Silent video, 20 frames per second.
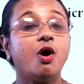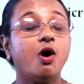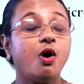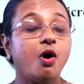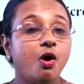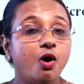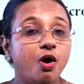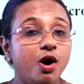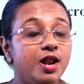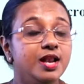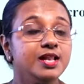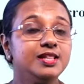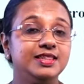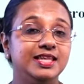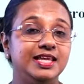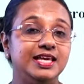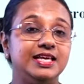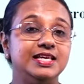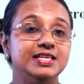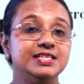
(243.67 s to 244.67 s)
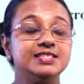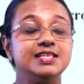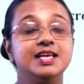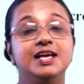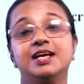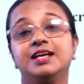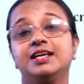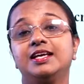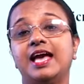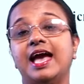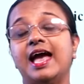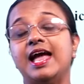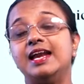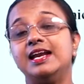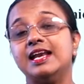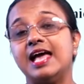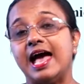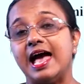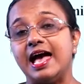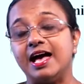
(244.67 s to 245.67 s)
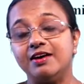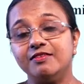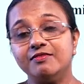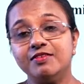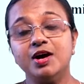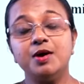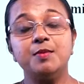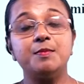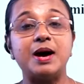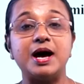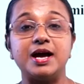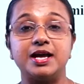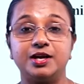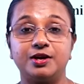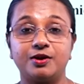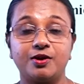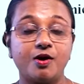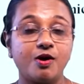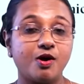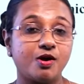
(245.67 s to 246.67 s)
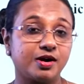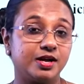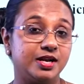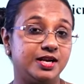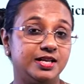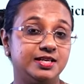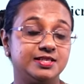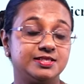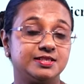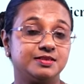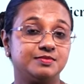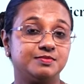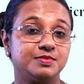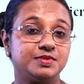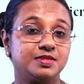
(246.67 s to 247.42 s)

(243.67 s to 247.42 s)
All these can have microorganisms.